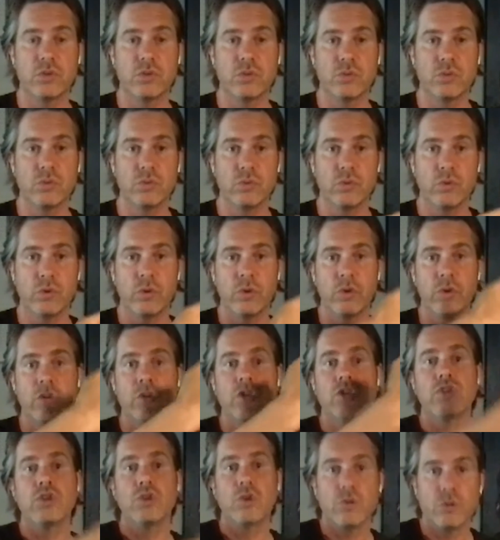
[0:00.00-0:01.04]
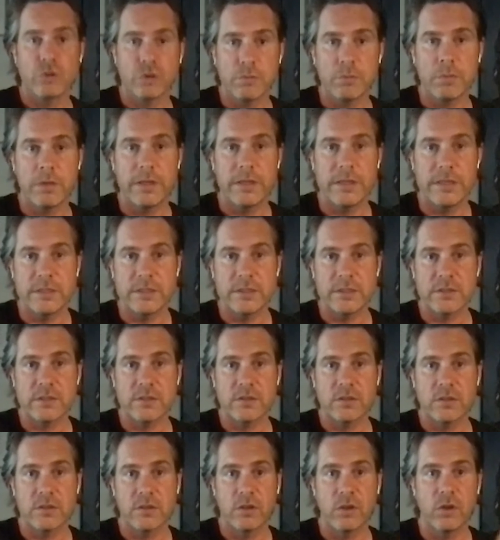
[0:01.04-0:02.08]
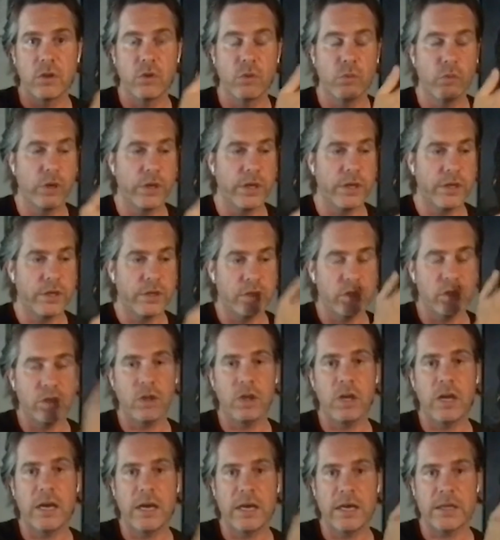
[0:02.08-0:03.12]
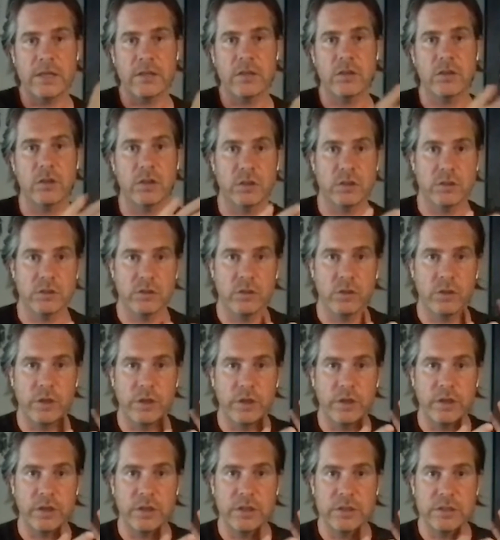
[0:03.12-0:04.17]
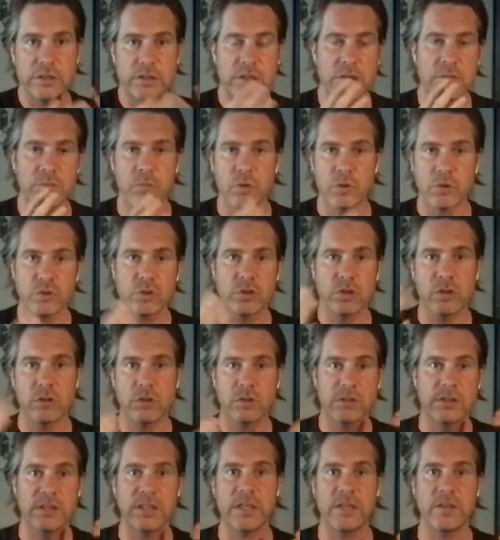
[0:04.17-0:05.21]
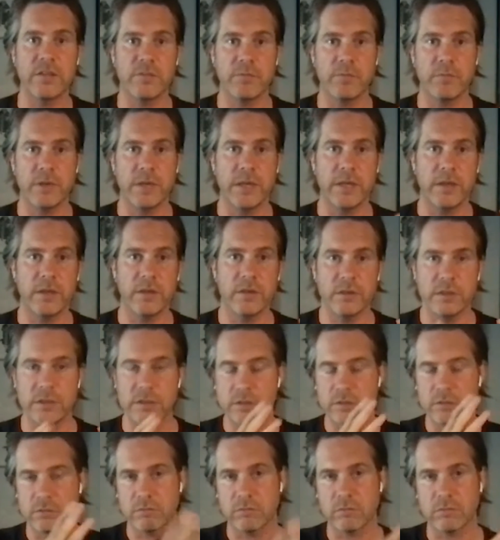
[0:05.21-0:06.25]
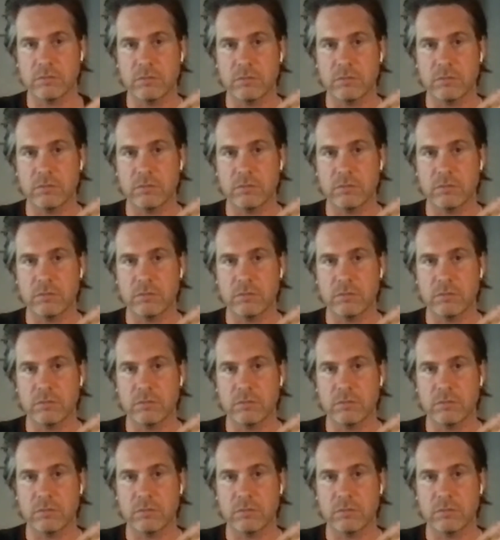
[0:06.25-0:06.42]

to Joe's place, where it hard cuts in his emotional state of mind. These,